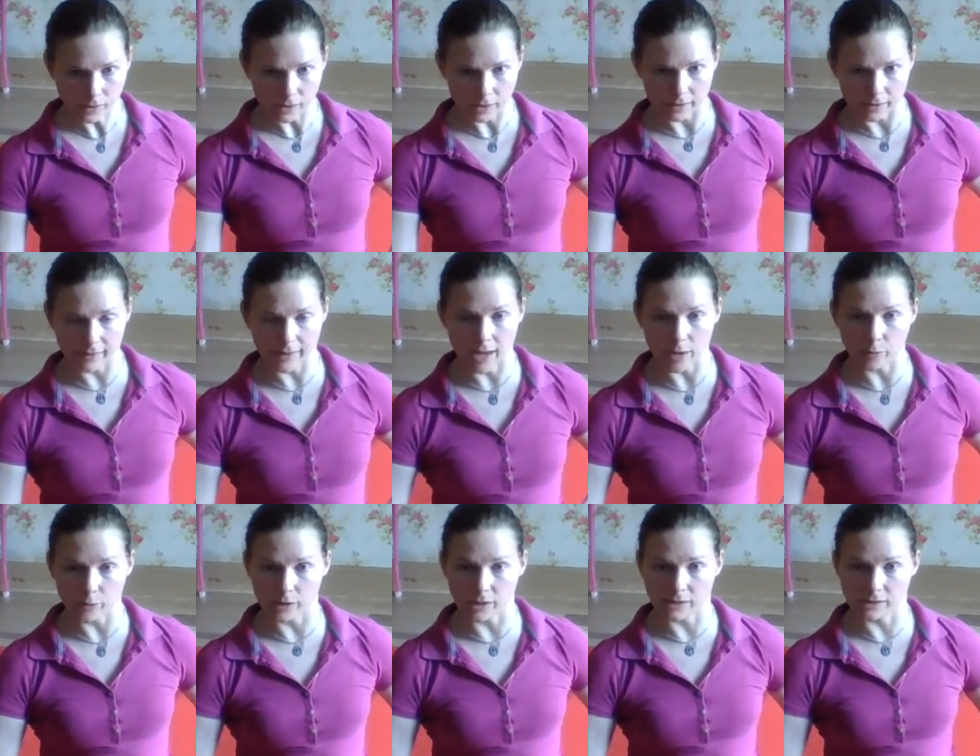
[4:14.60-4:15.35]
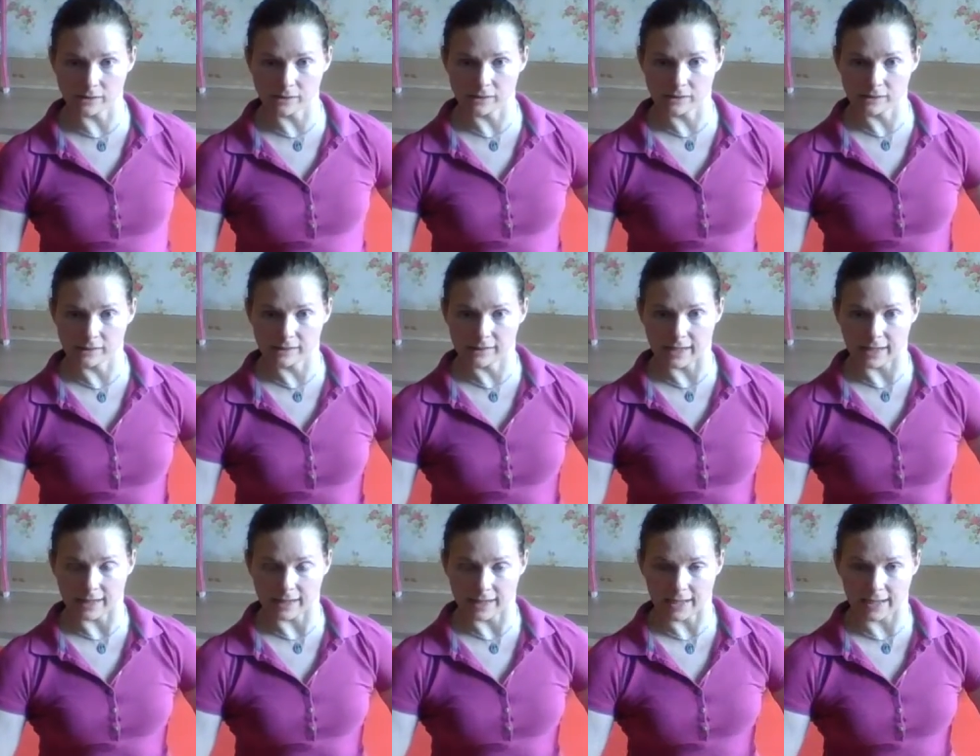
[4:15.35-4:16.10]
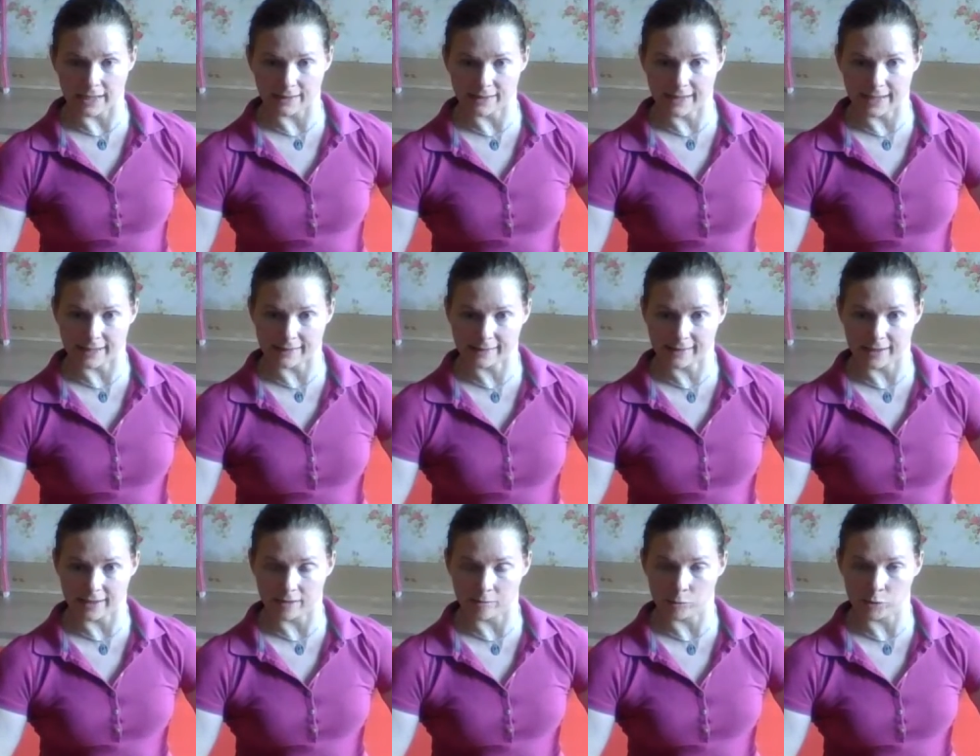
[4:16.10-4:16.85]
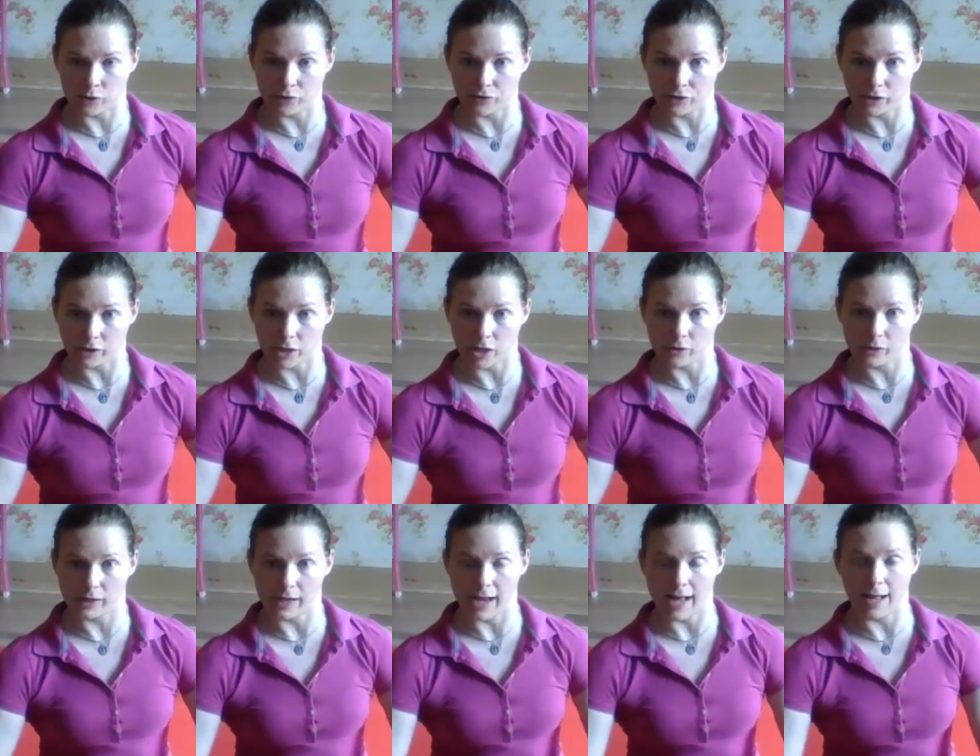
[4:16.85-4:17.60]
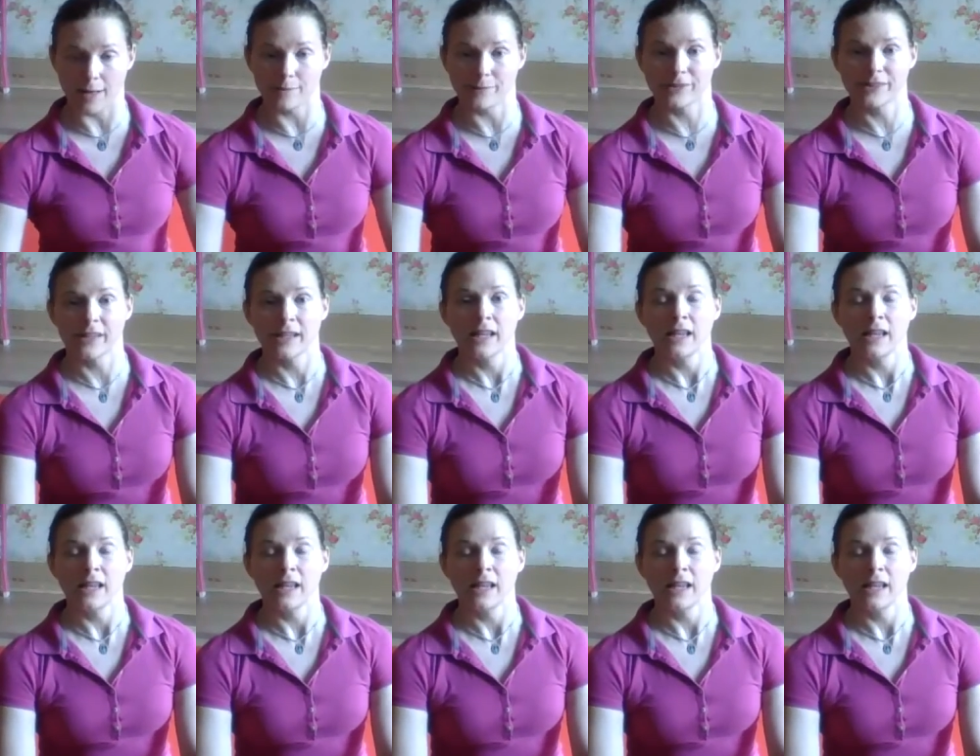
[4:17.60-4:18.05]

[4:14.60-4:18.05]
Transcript: And that kind of takes care of more of your lower abs.